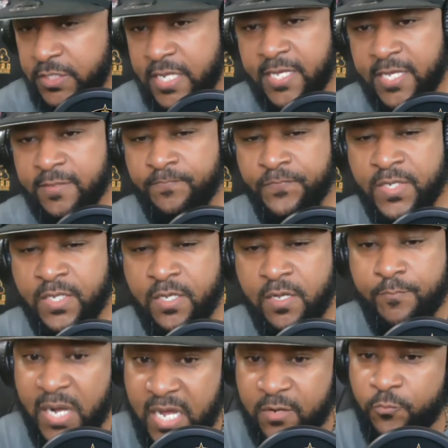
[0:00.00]
that.
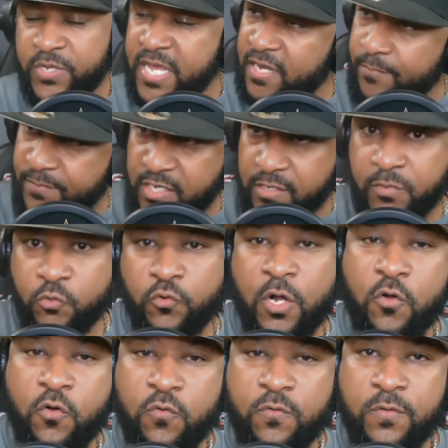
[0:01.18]
But we had a minimal
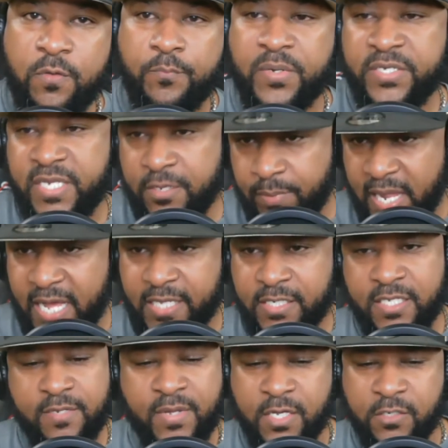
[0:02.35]
role, but they blocking
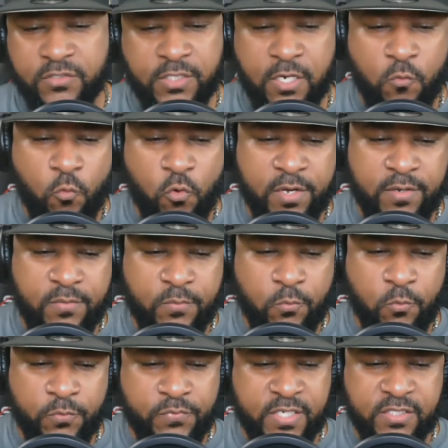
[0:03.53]
emails. They don't
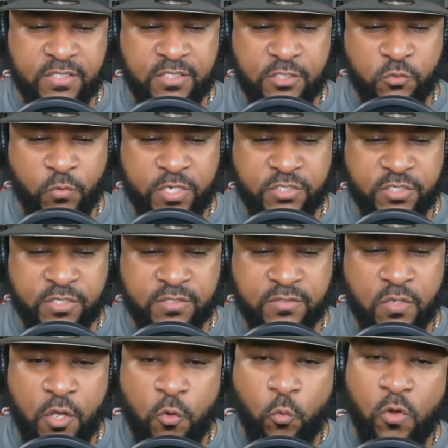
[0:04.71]
want, this situation is
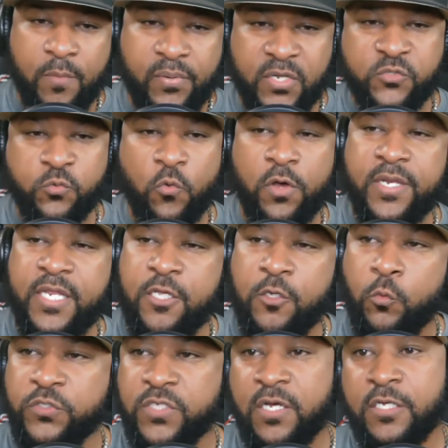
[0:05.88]
one plus one
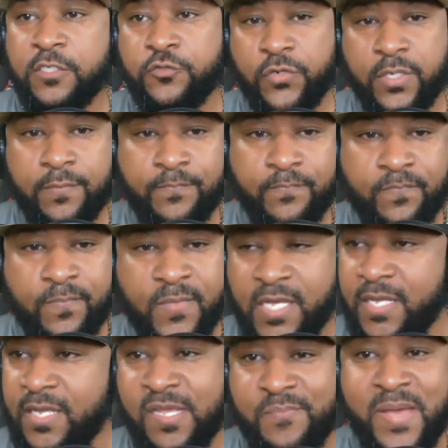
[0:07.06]
equals one hundred.
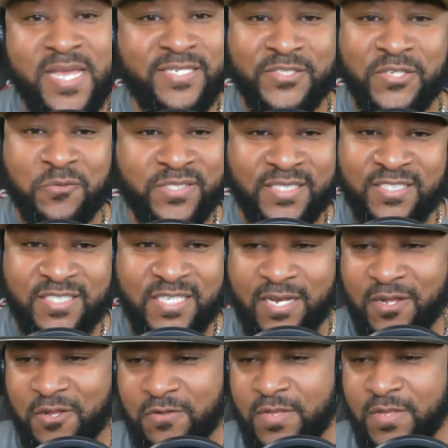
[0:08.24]
It makes no sense at
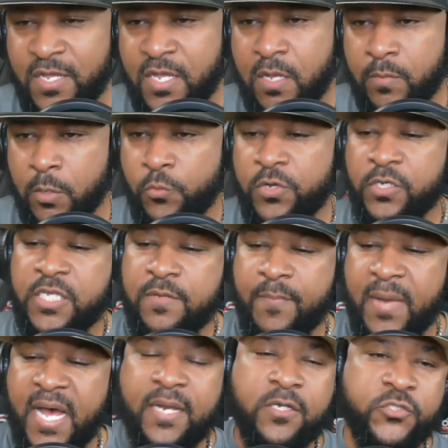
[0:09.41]
all. But we'll keep
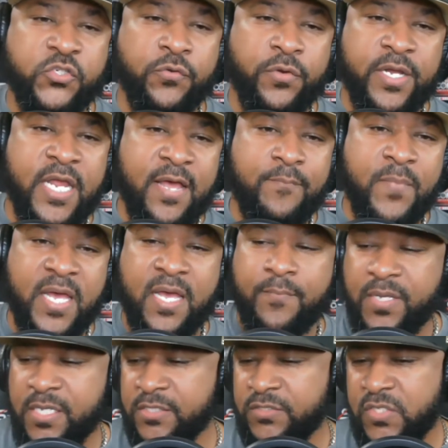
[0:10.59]
monitoring that, man,
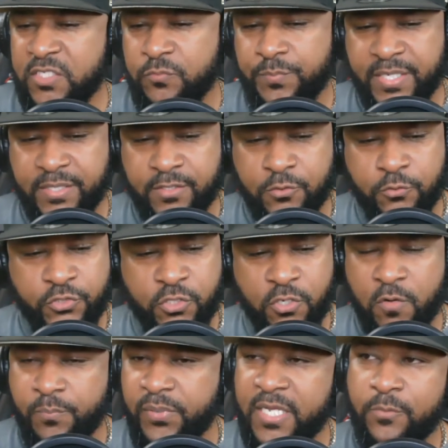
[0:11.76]
because that's big news. You
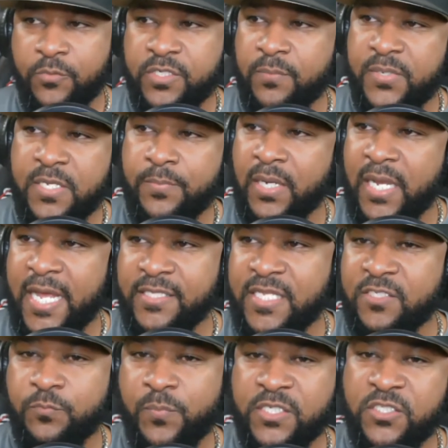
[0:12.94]
don't play with the people like that,
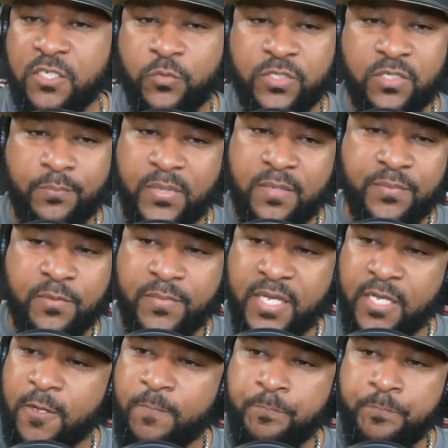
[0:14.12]
especially with the people,
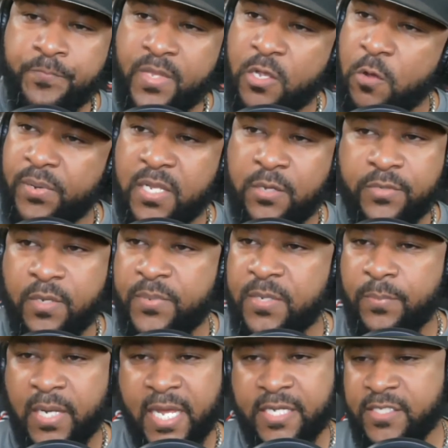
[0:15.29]
man. You don't play with the
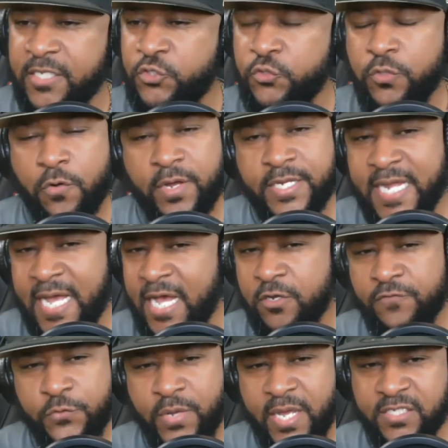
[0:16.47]
people like that. You're going down
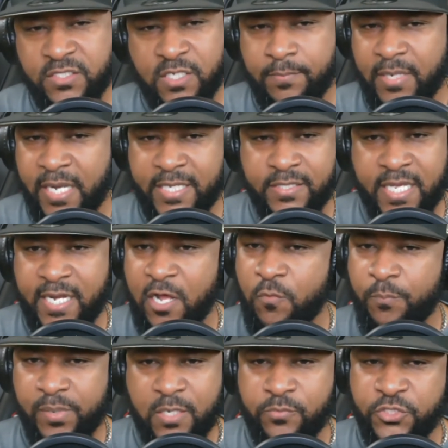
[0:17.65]
if you had something like that. I
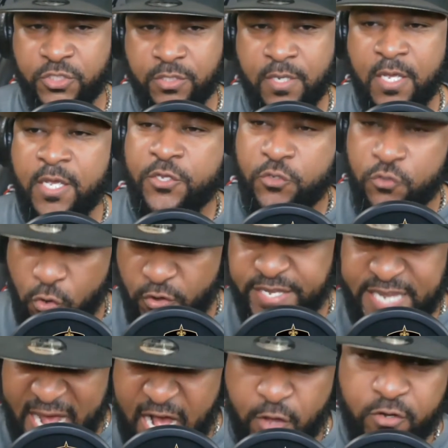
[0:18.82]
don't play with you. You're going
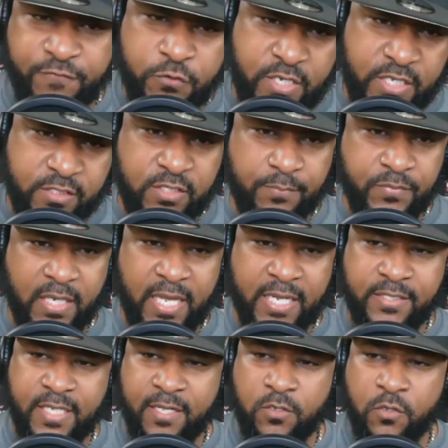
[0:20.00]
down if you did something
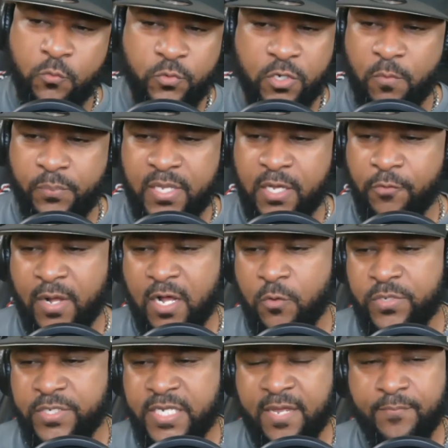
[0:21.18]
like that. We don't play around
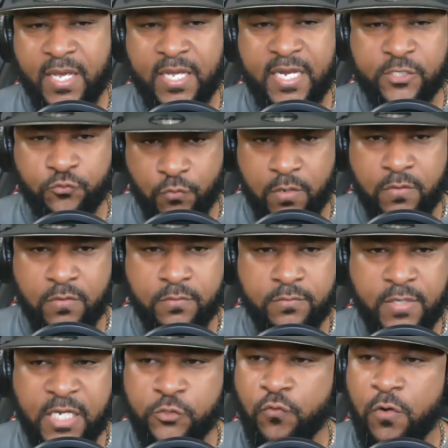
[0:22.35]
with that, man. That's wrong.
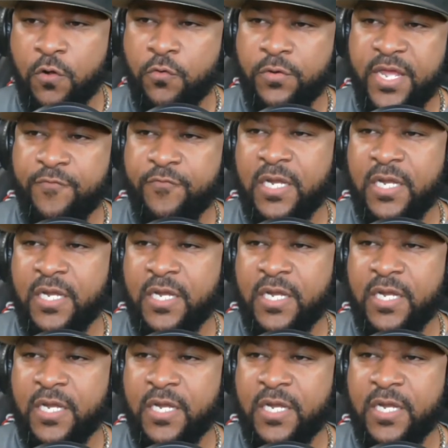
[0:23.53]
That's wrong on every